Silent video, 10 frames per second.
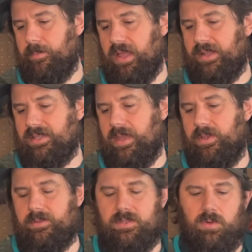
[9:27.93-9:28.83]
Black
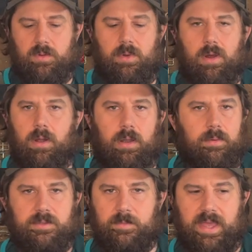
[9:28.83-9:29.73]
Diamond Storm R,
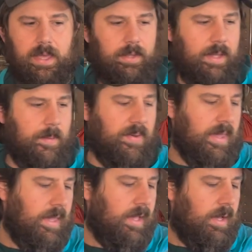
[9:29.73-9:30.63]
which is my headlamp.
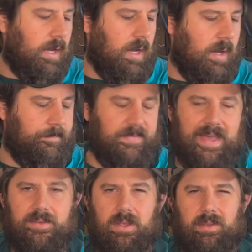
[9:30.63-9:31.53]

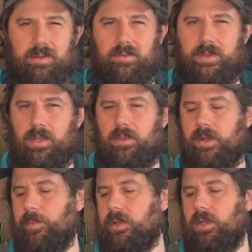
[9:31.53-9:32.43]
Have another little video that
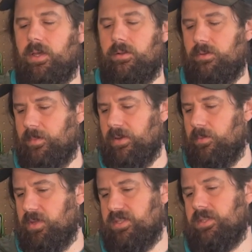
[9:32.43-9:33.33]
I'm working on about
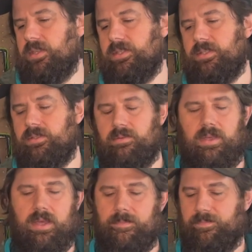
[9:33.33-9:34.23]
replacing this.
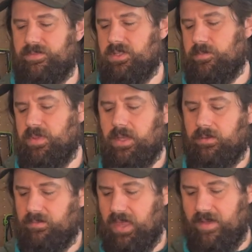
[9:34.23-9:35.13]
Just
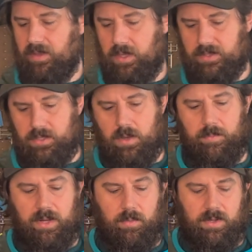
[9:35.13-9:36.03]
big, heavy.
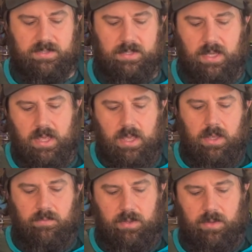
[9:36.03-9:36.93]
But it works
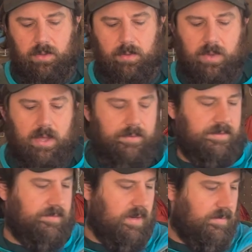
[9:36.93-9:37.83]
really, really well.
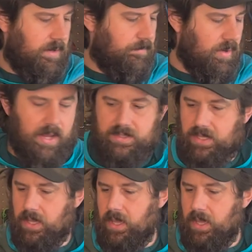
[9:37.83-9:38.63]
It's very, very bright.